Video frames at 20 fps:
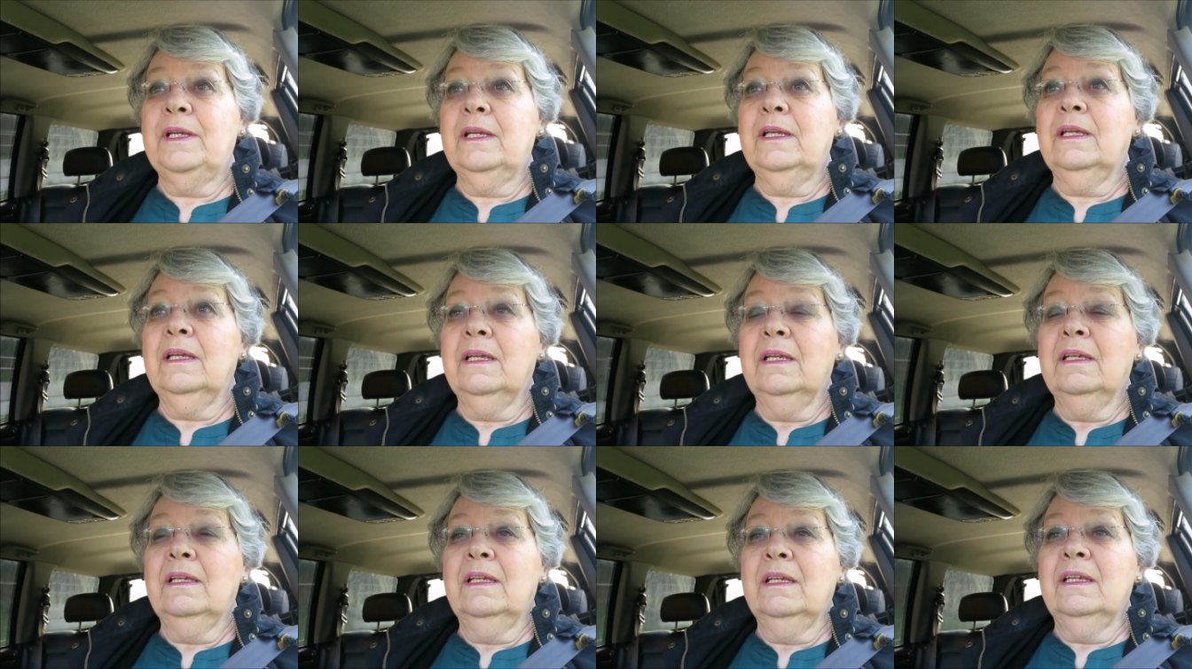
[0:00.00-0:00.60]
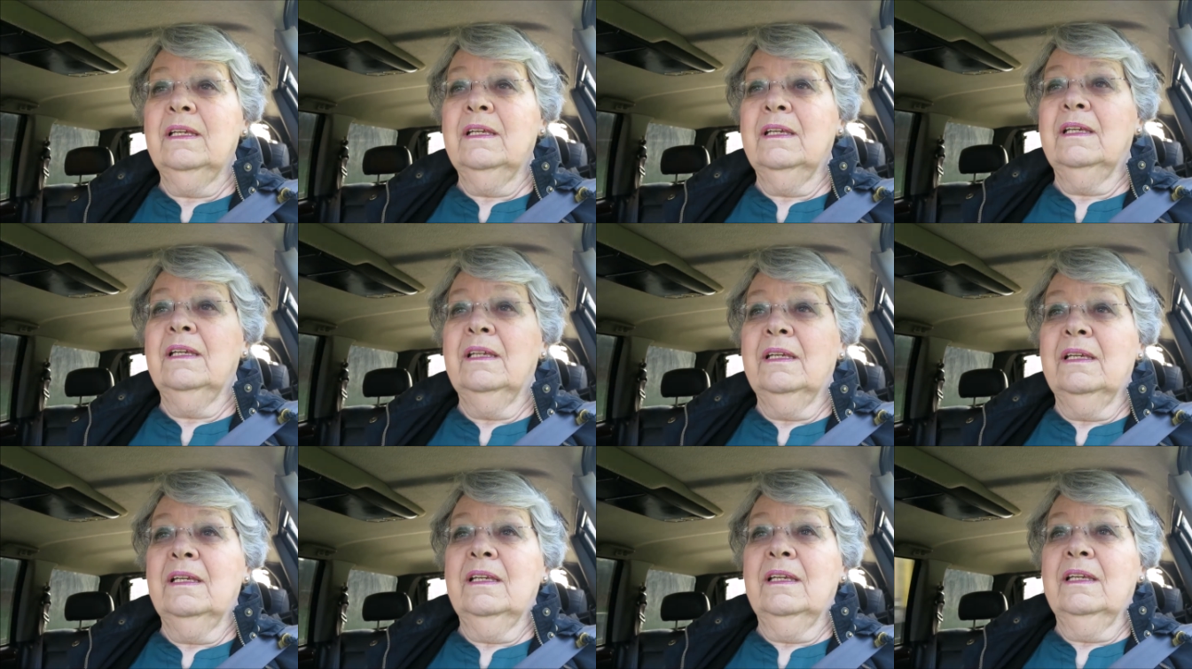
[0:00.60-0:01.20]

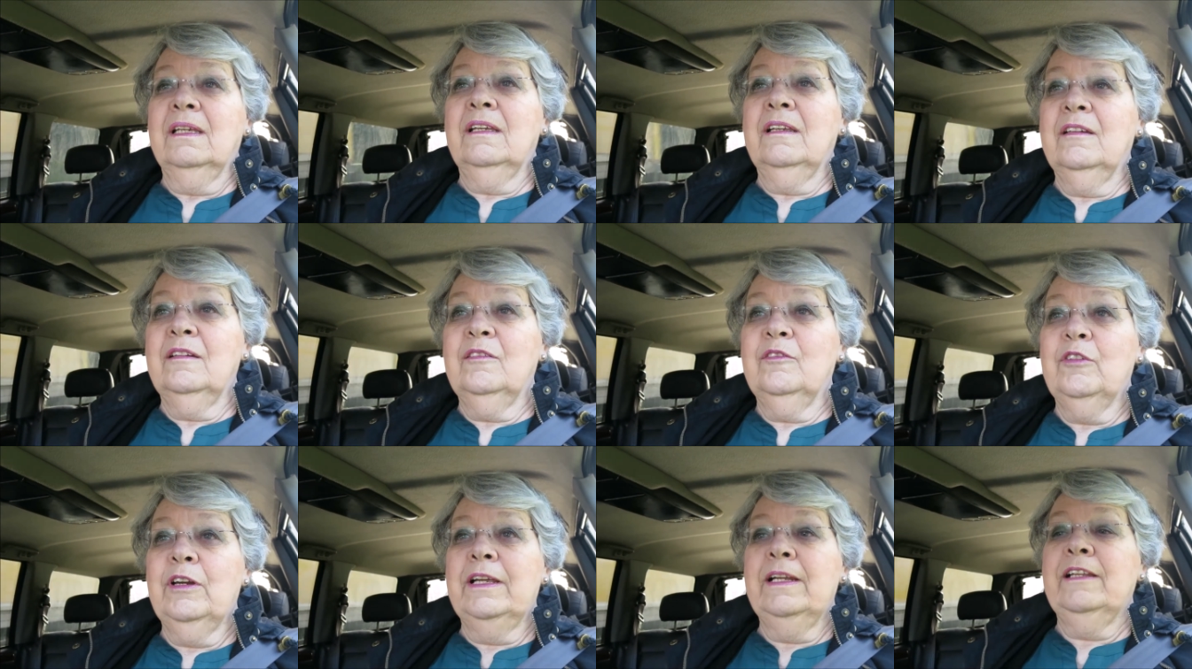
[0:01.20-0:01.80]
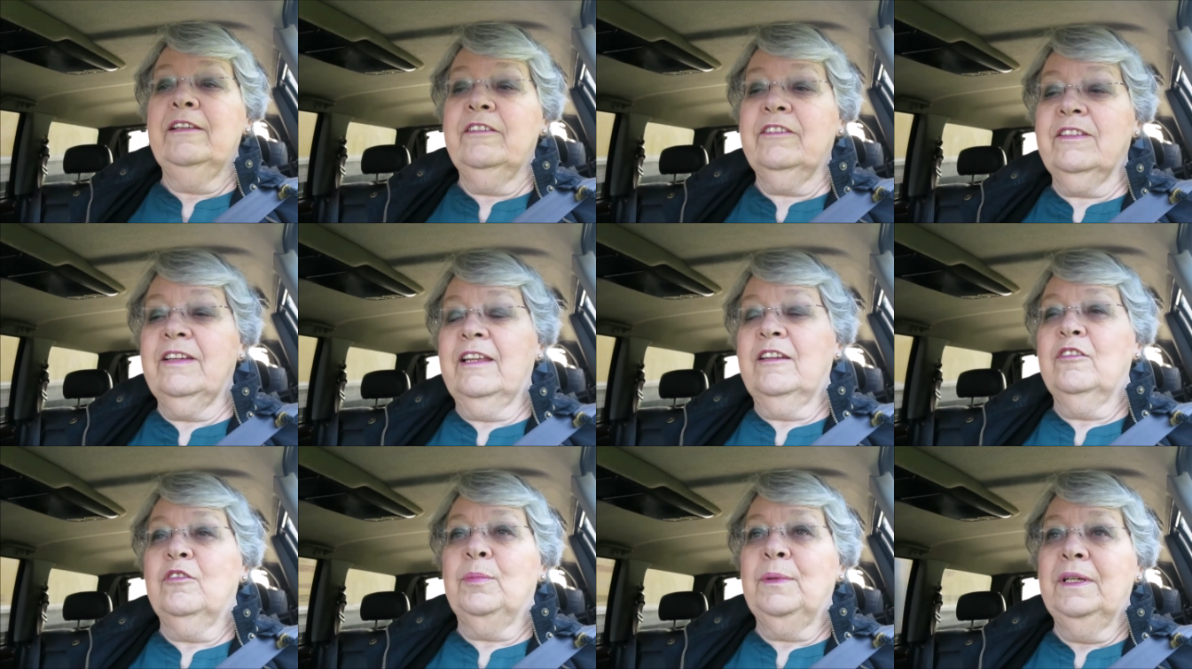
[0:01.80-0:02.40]
It really
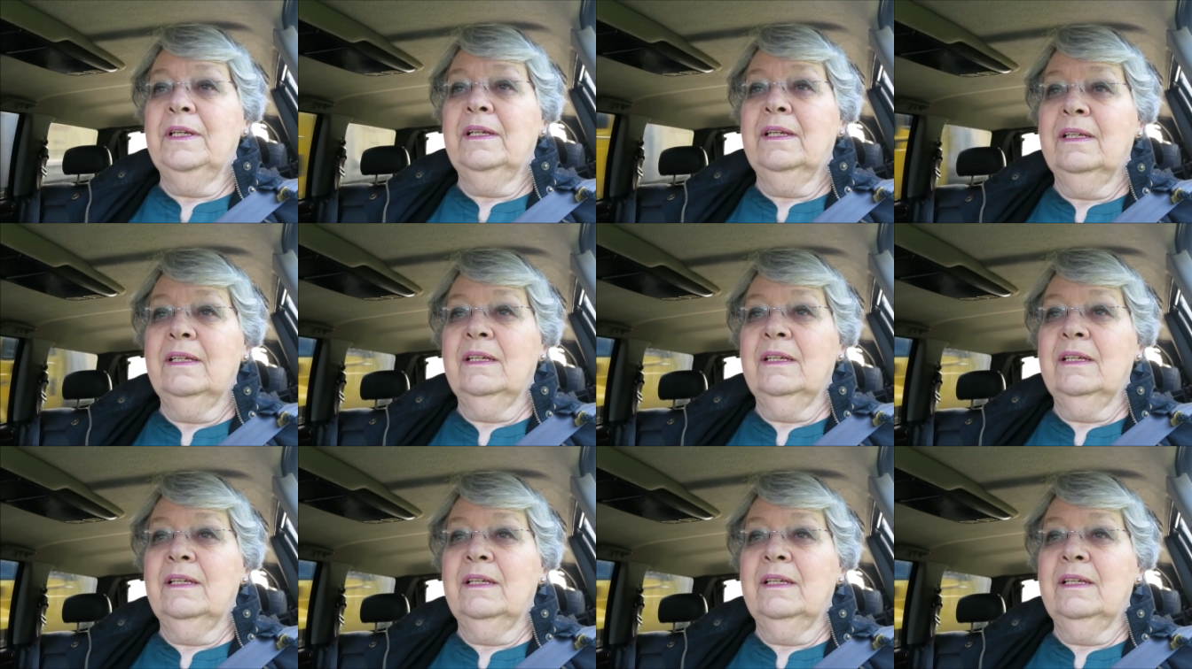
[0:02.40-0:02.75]
stunned me.